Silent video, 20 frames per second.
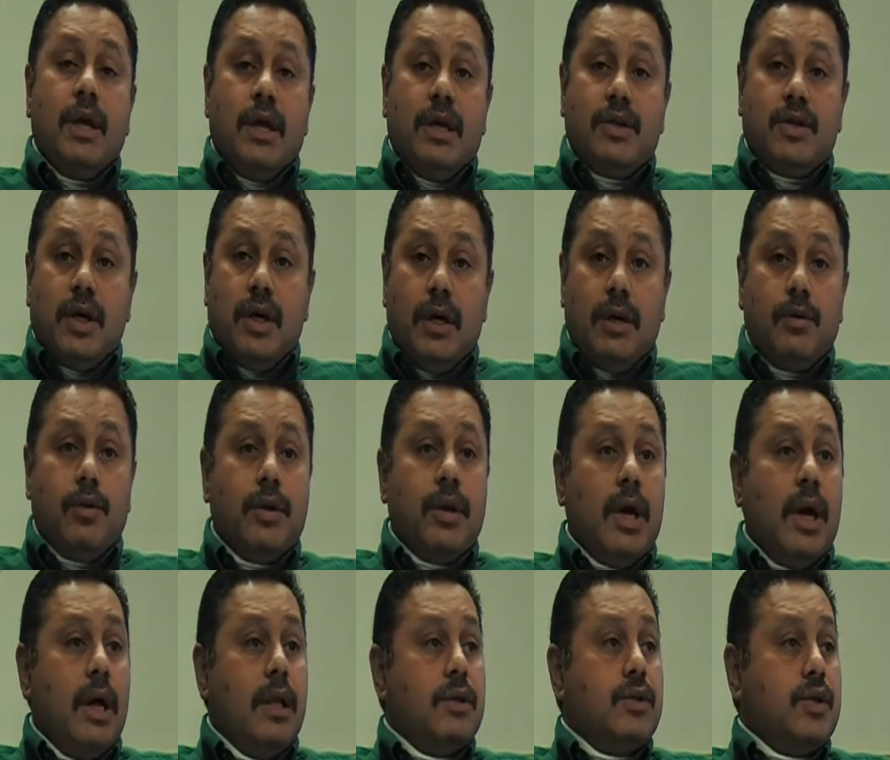It's $100
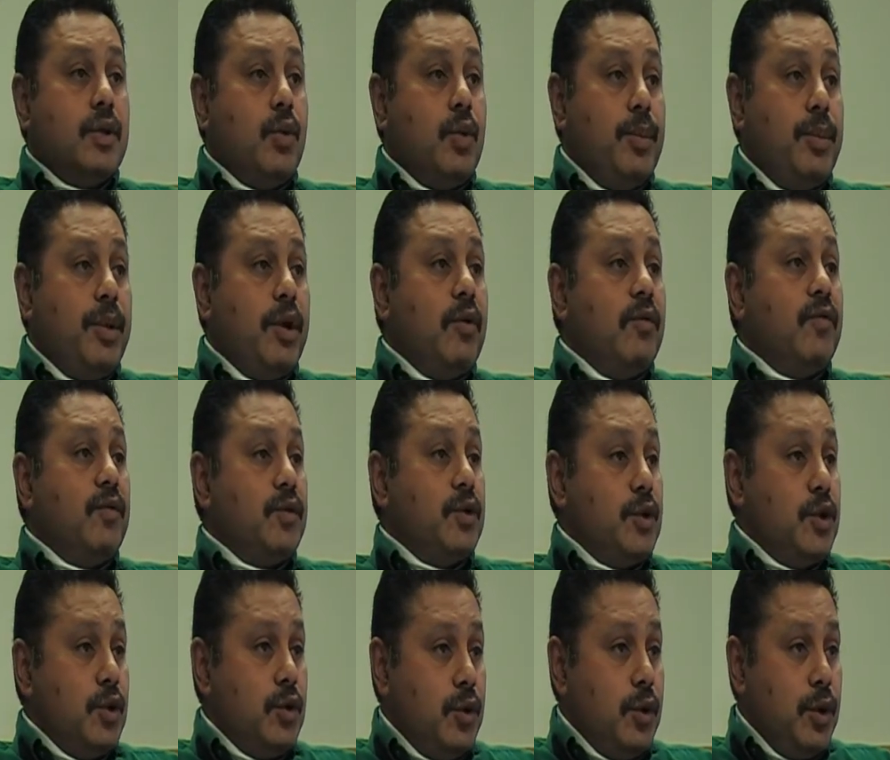that we build
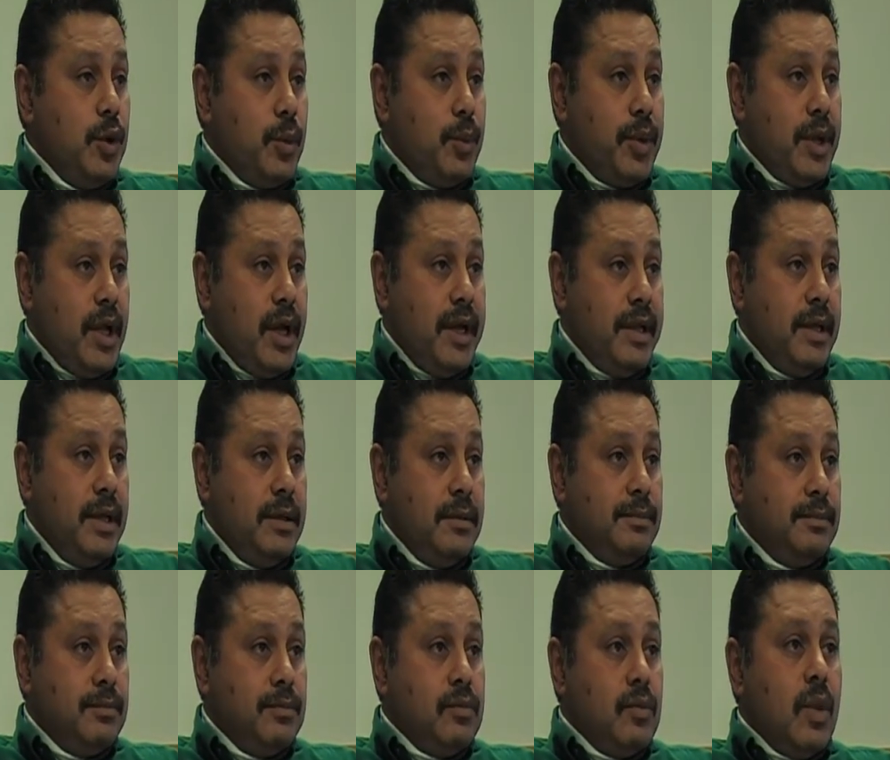to do the planning.
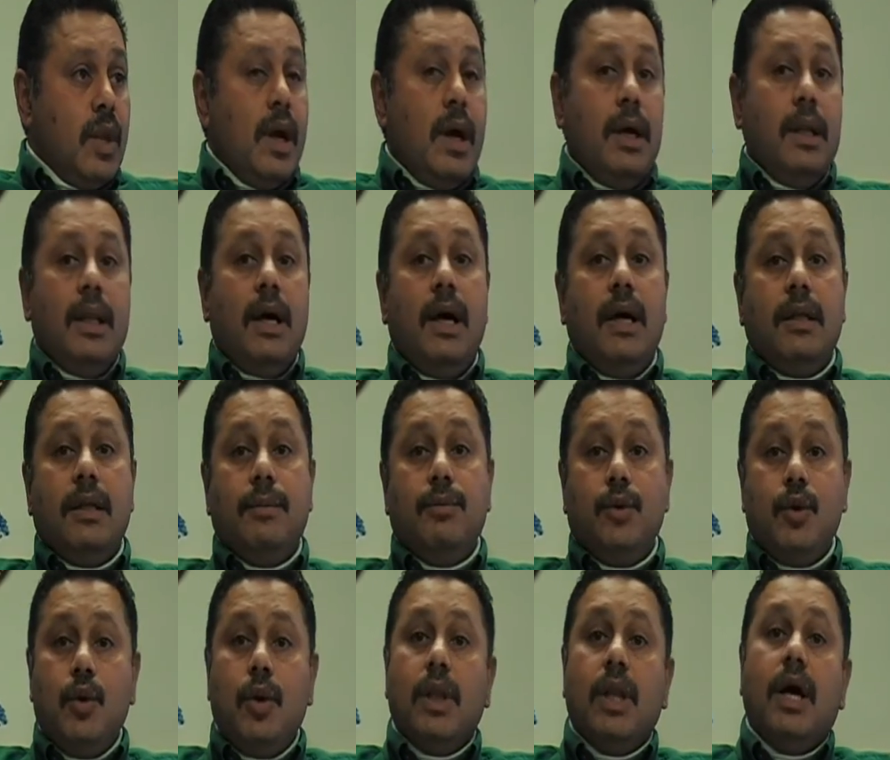A lot of
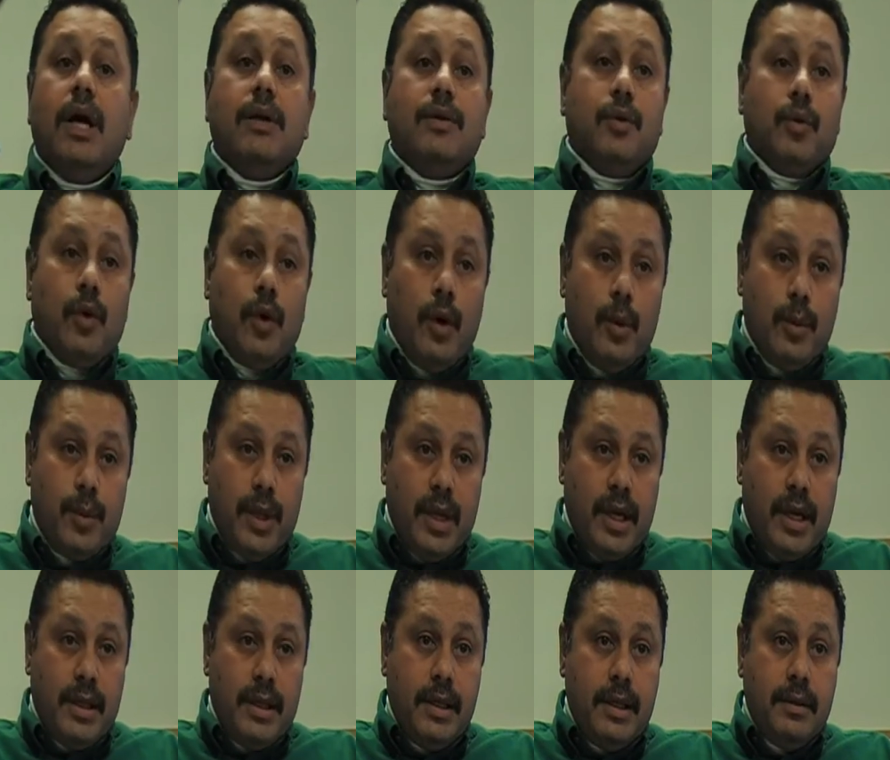them do a lot of their own
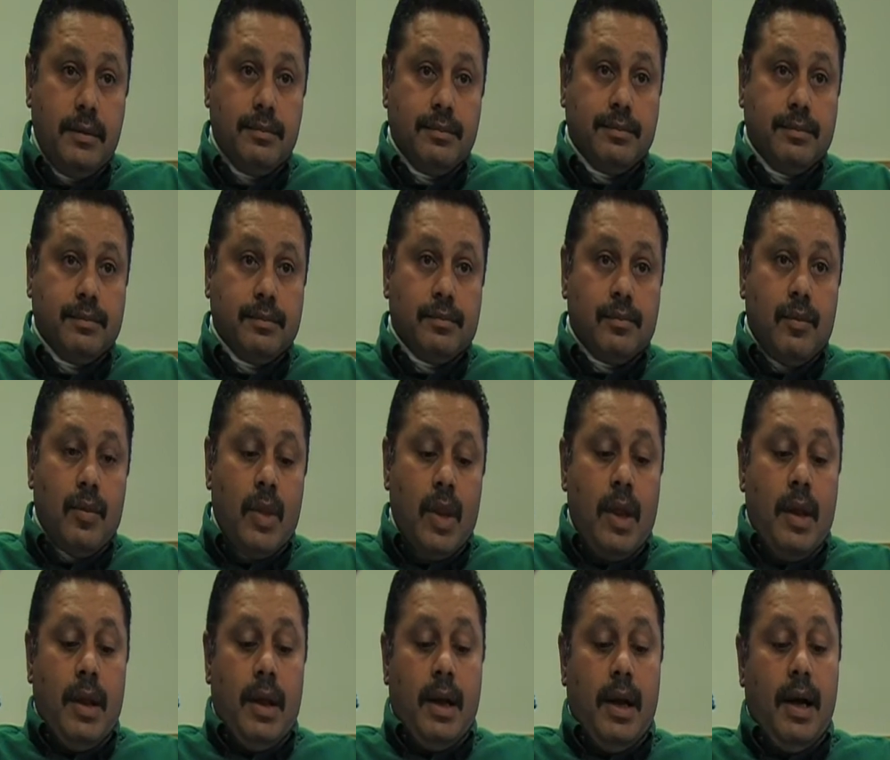planning.
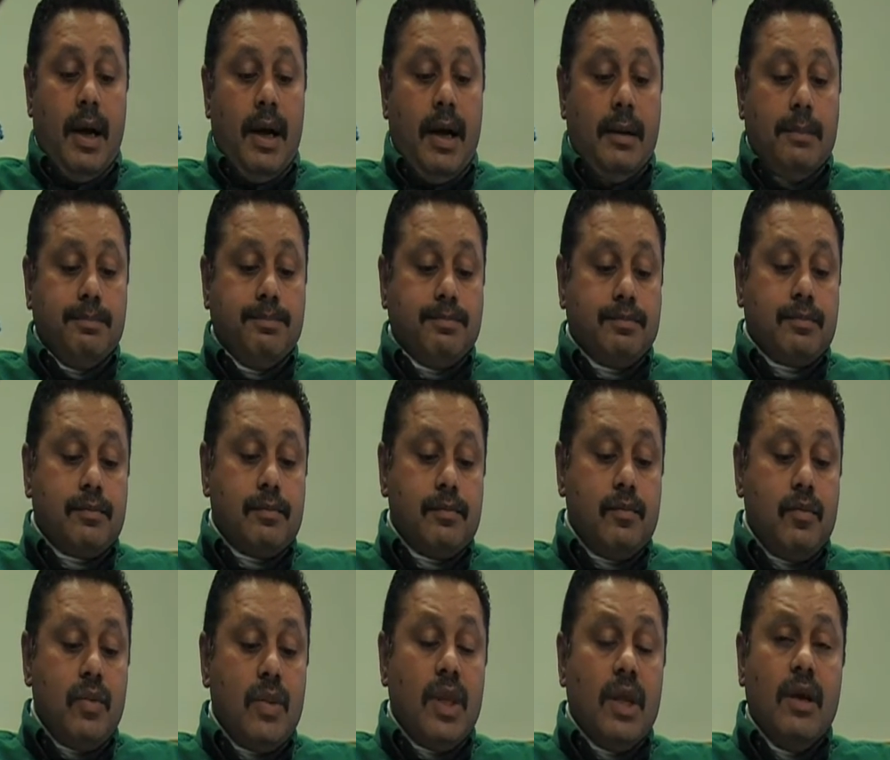
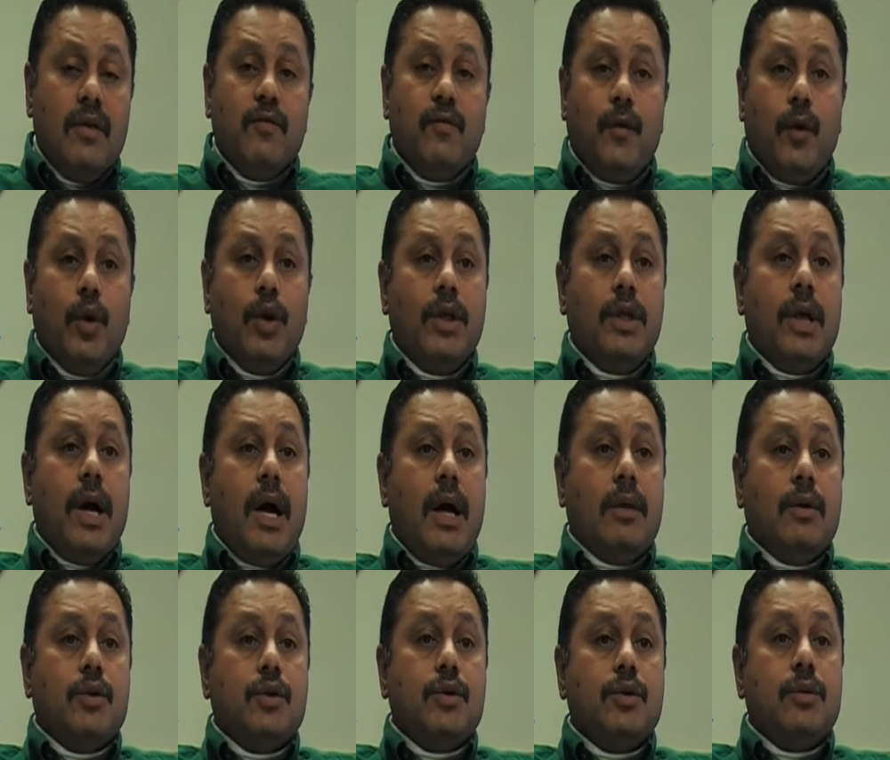And
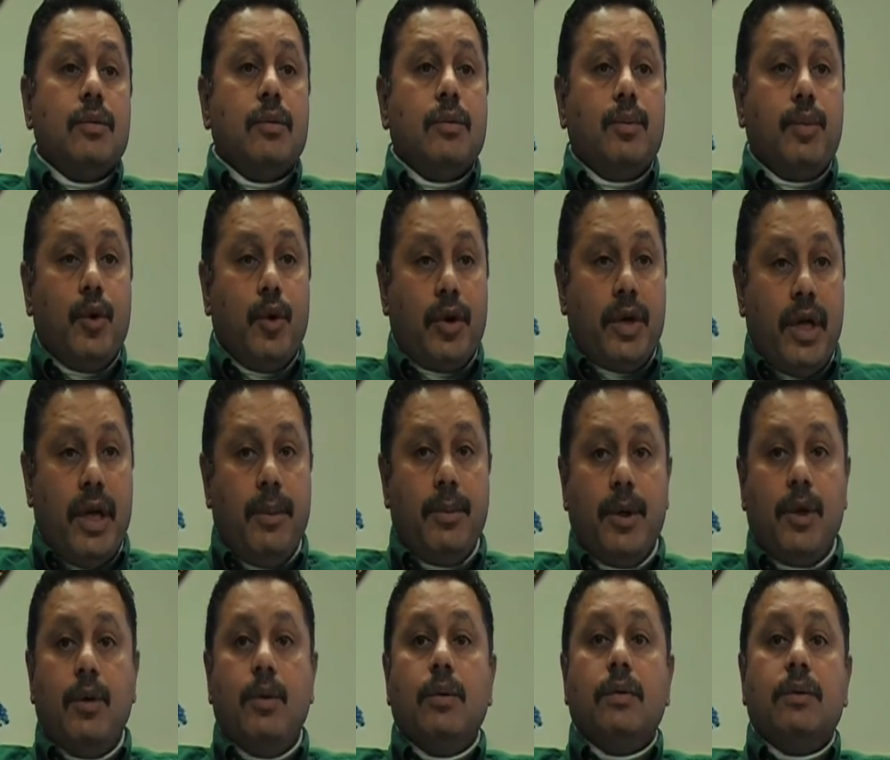$40 per
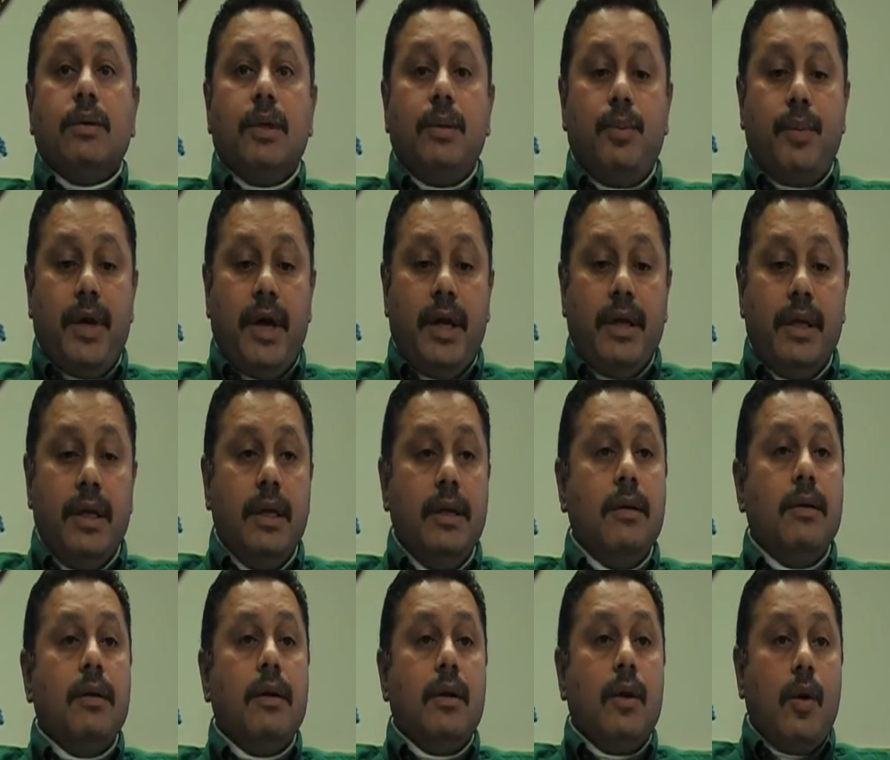chemical,
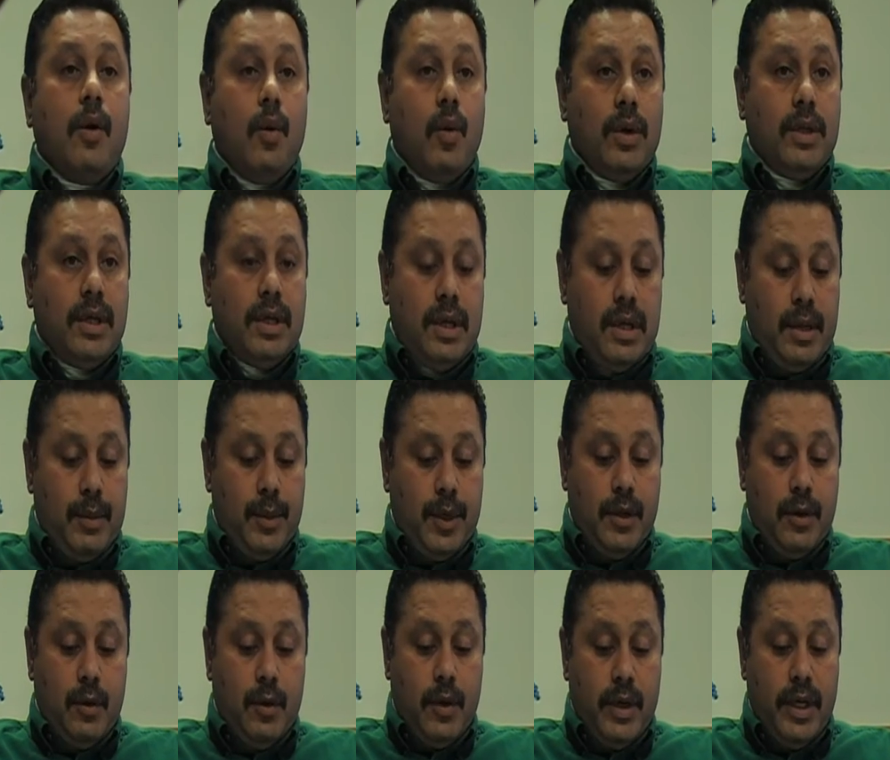depending what the
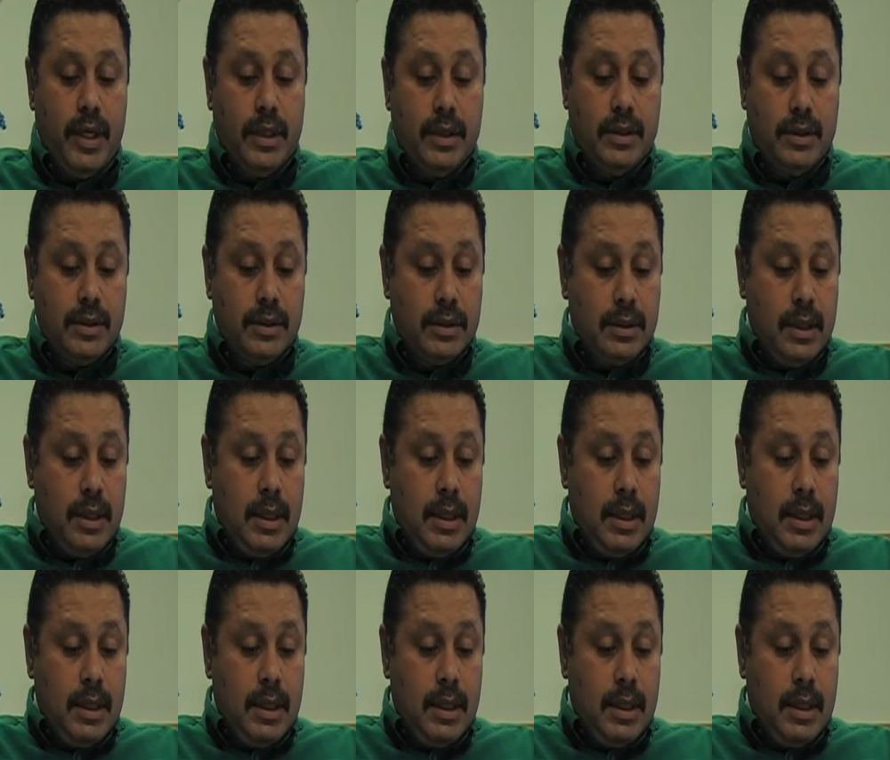chemical is.